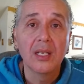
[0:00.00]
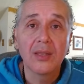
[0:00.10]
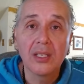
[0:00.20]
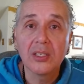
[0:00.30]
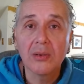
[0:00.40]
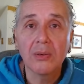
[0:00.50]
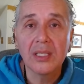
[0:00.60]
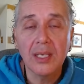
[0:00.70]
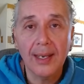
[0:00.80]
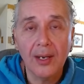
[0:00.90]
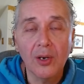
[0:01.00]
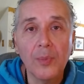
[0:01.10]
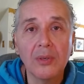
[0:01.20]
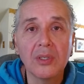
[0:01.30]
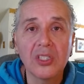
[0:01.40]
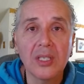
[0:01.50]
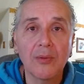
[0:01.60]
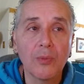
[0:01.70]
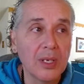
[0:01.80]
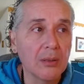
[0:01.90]
that is going to help you to
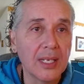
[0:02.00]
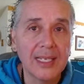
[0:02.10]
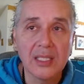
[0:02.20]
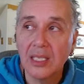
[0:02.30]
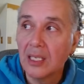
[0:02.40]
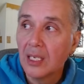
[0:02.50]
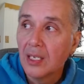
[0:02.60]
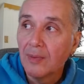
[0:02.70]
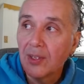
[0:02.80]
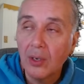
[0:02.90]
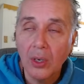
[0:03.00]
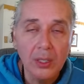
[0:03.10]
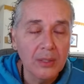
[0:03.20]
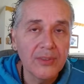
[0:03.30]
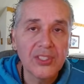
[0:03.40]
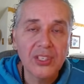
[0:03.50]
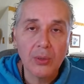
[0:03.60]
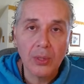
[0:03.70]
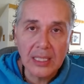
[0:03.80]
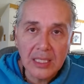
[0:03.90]
start realizing that all of this
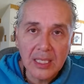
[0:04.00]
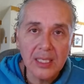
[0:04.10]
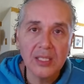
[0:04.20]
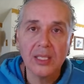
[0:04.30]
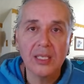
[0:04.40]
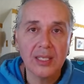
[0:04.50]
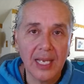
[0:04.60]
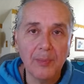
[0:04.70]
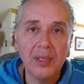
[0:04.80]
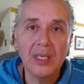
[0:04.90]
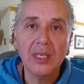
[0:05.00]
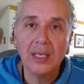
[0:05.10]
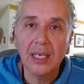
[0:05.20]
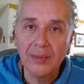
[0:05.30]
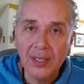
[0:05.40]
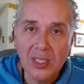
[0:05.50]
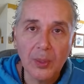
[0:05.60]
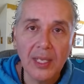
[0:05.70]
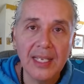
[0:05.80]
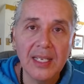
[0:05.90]
craziness that is happening on this
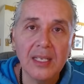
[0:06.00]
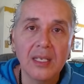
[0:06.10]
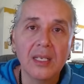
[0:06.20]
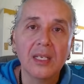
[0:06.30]
planet